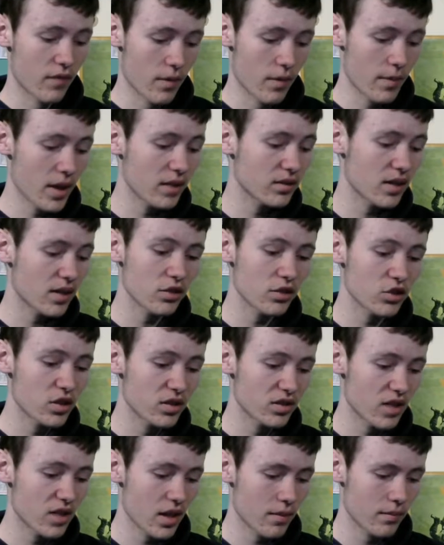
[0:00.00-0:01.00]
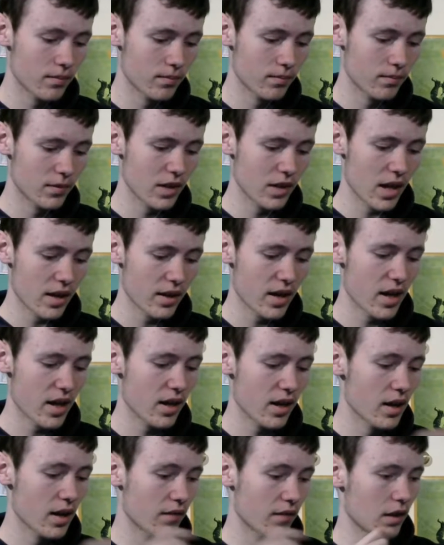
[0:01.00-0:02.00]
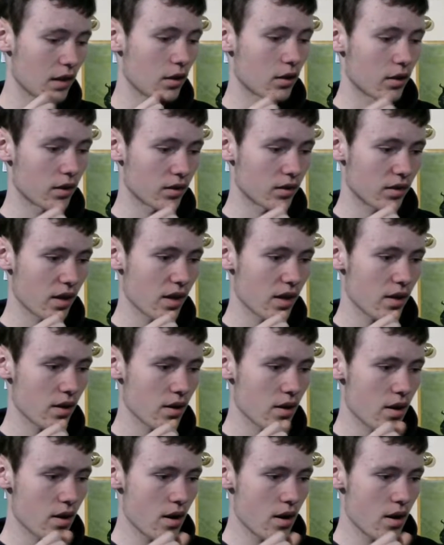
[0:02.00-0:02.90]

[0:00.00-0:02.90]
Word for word: it makes it actually seem like ink if you're looking at it.